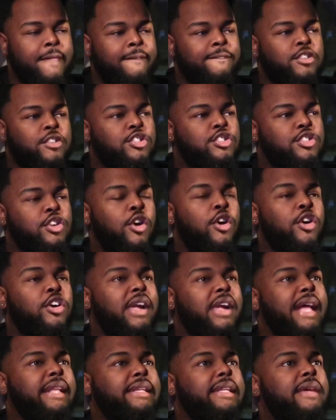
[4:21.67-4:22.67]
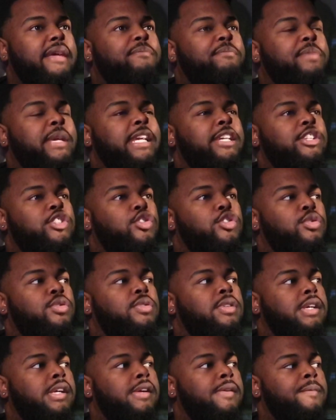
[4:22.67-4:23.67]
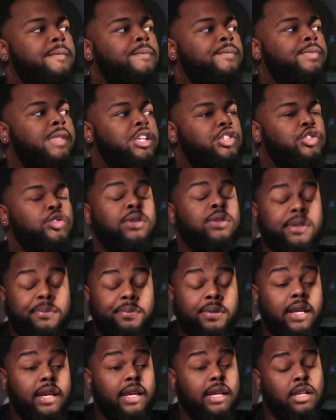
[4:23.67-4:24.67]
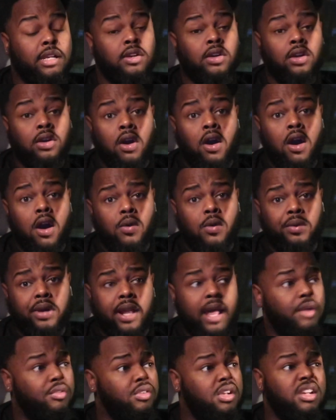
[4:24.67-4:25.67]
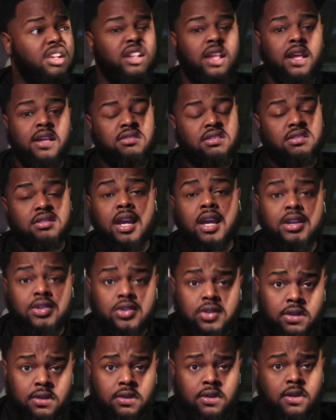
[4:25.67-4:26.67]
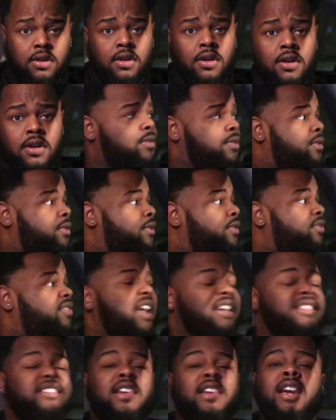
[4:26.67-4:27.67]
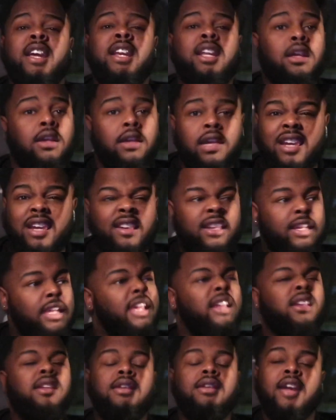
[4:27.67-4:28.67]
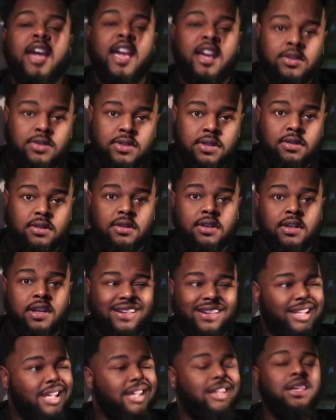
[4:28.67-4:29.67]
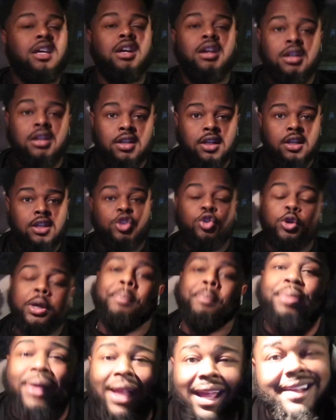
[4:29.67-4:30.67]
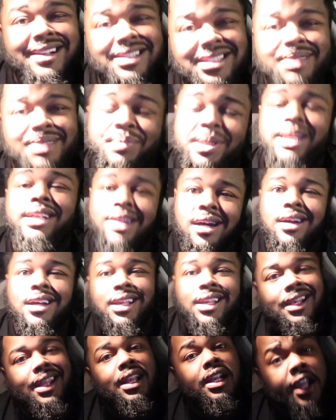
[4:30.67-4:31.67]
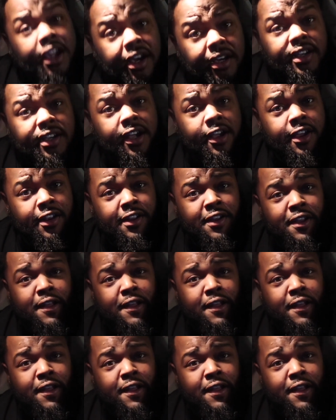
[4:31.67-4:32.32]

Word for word: The song got that beat to it that you can play it in the car without any hesitation. Next to any any any gangster in any hood, you could play this and be good in any hood.